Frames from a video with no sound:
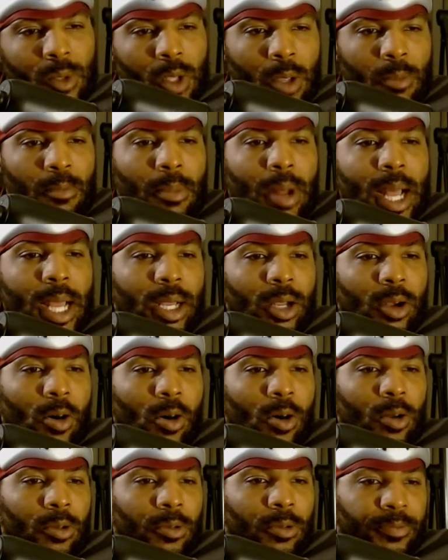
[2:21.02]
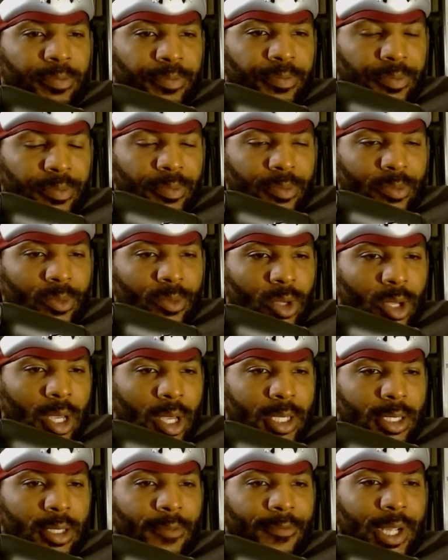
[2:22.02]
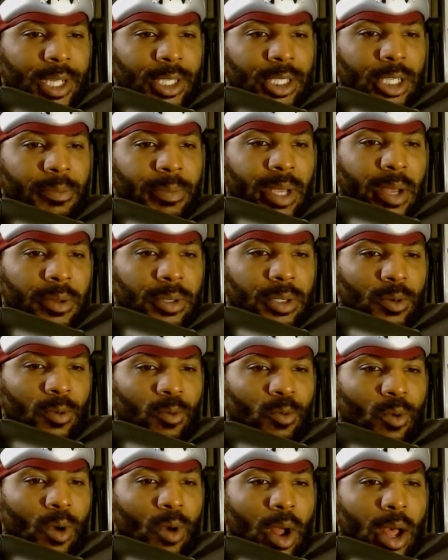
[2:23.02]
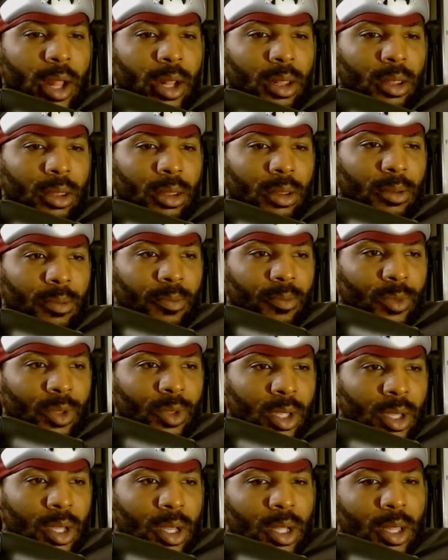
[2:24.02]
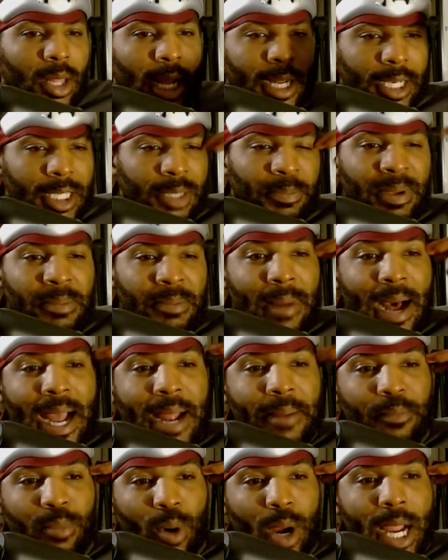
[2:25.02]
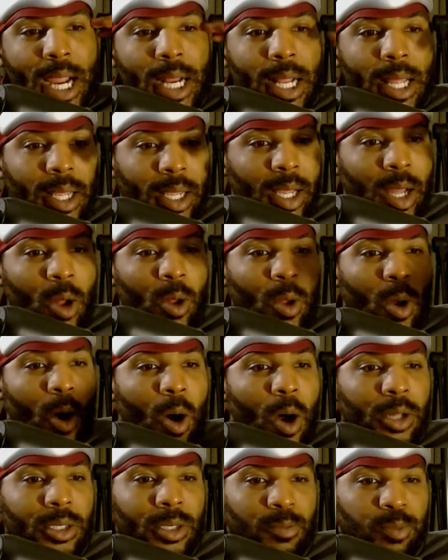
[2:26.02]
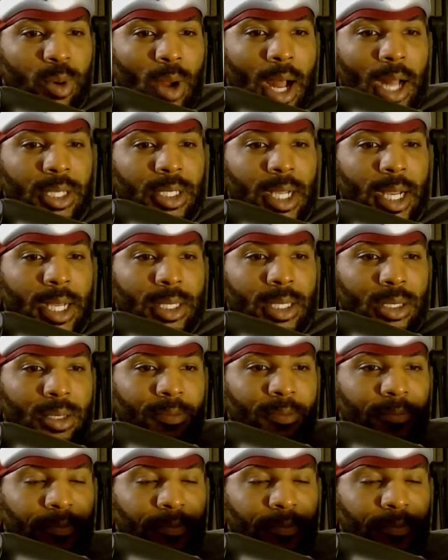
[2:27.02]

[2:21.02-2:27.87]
my goal is to eventually be able to run, like, just be my brain and go onto projects